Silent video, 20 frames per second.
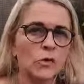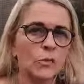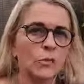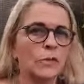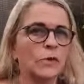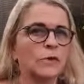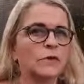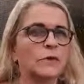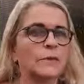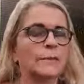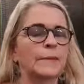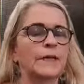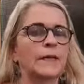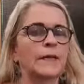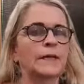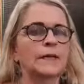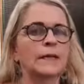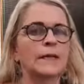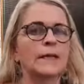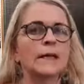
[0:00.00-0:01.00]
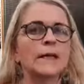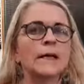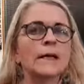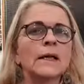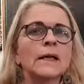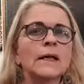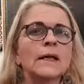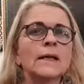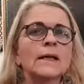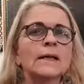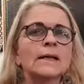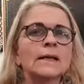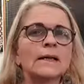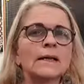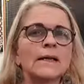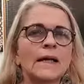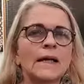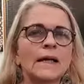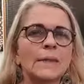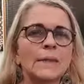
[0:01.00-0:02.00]
possibility, that
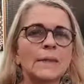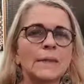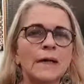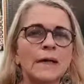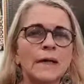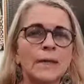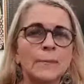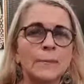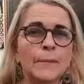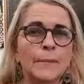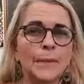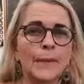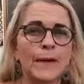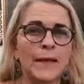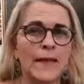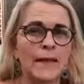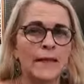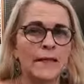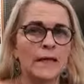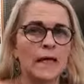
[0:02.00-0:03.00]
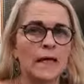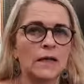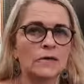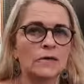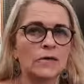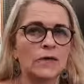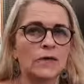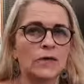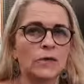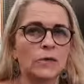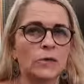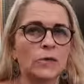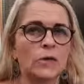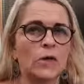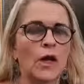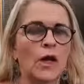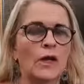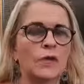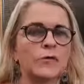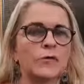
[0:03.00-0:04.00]
they're being played out in your
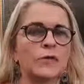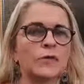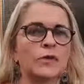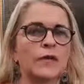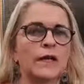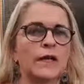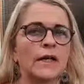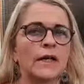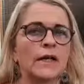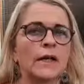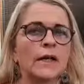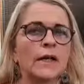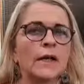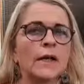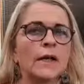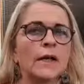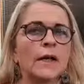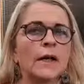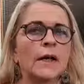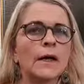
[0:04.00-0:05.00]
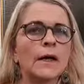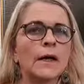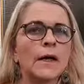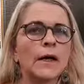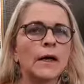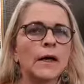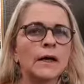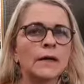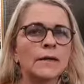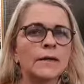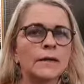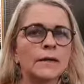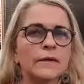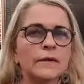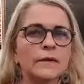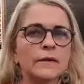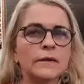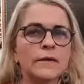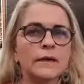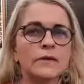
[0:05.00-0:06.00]
life today. And
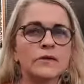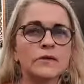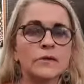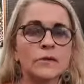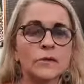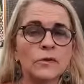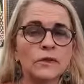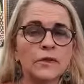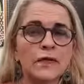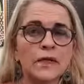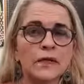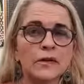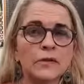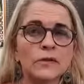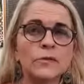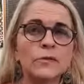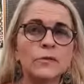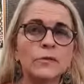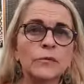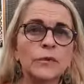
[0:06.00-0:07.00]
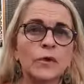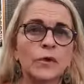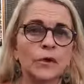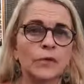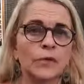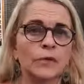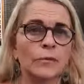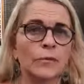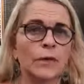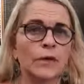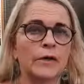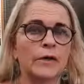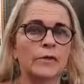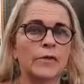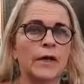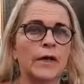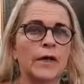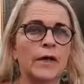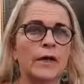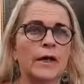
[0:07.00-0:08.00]
that's not the end of the world, by the
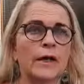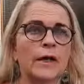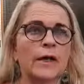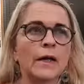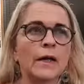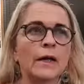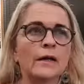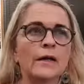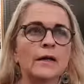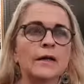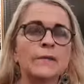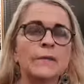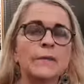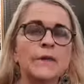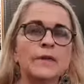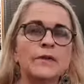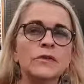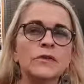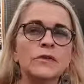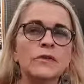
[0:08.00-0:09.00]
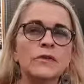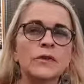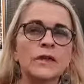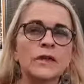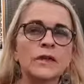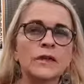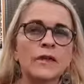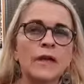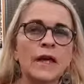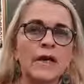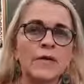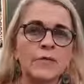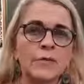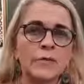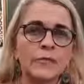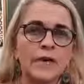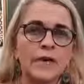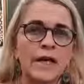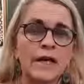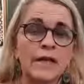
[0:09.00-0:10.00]
way. That means you can have
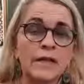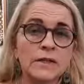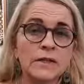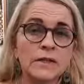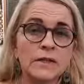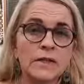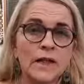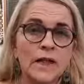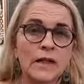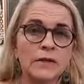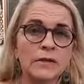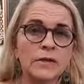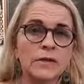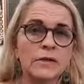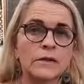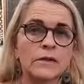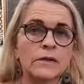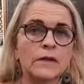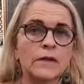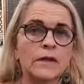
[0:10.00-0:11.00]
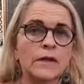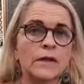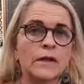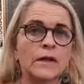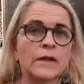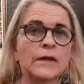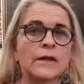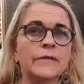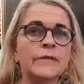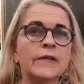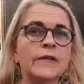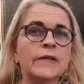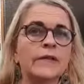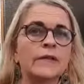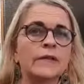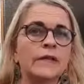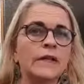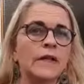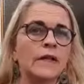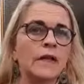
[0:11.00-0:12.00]
awareness around it when you
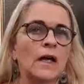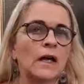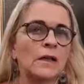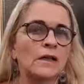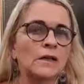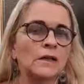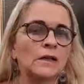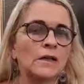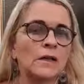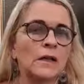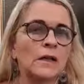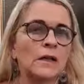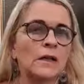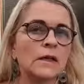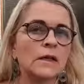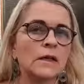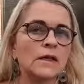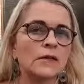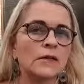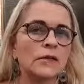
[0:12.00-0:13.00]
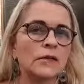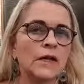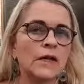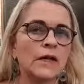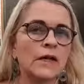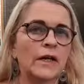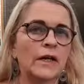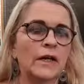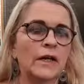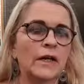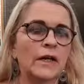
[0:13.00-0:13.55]
realize that today